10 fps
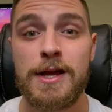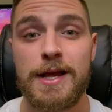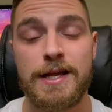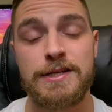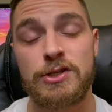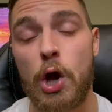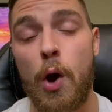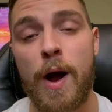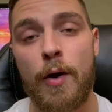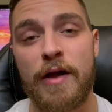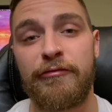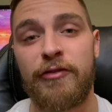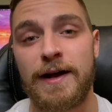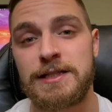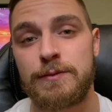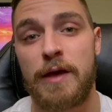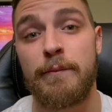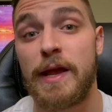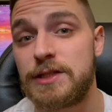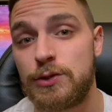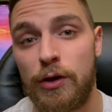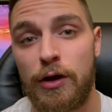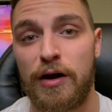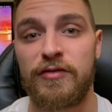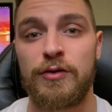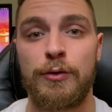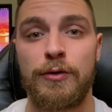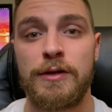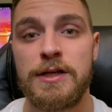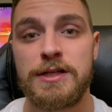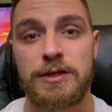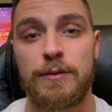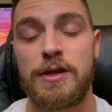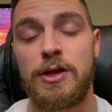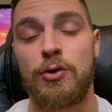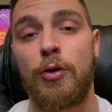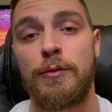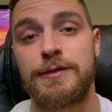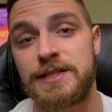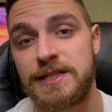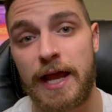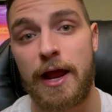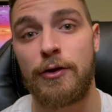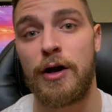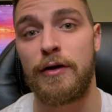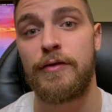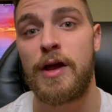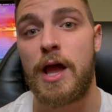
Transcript: Is go out and find something that makes you uncomfortable, something that you're almost scared of,